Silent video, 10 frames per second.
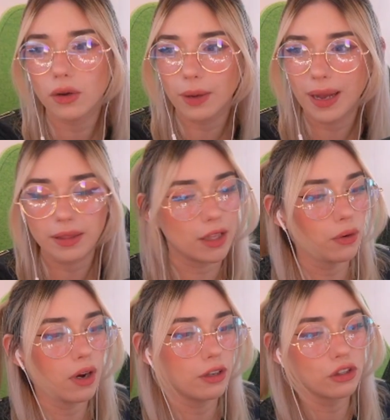wait, though,
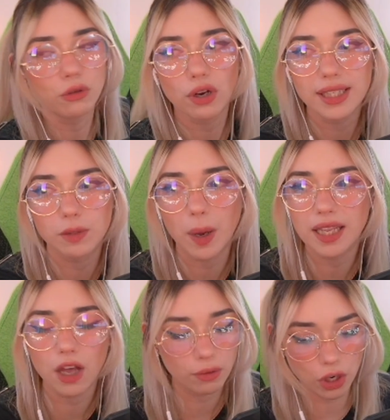Carter. Don't trust this button,
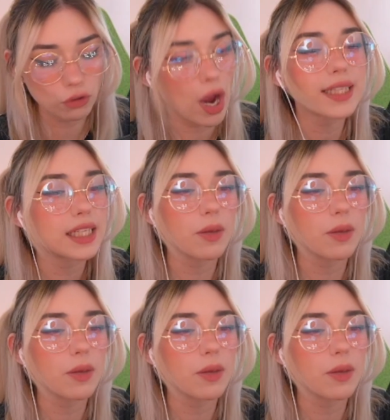though. Don't trust the